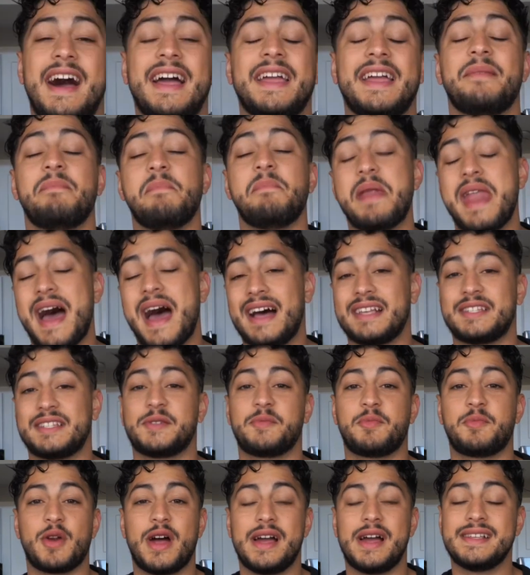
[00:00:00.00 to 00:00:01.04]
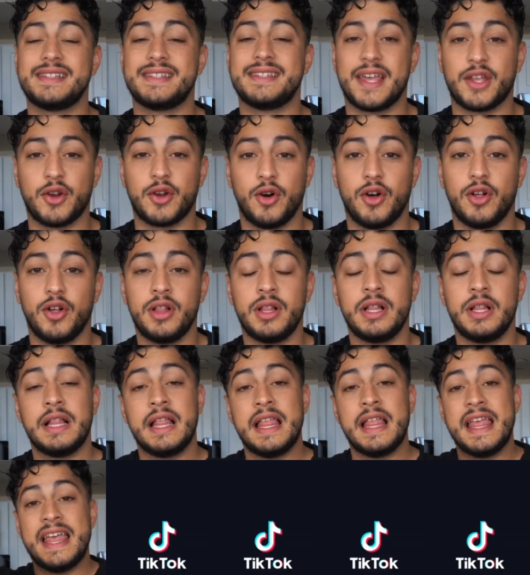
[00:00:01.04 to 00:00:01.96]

I am not surprised at all.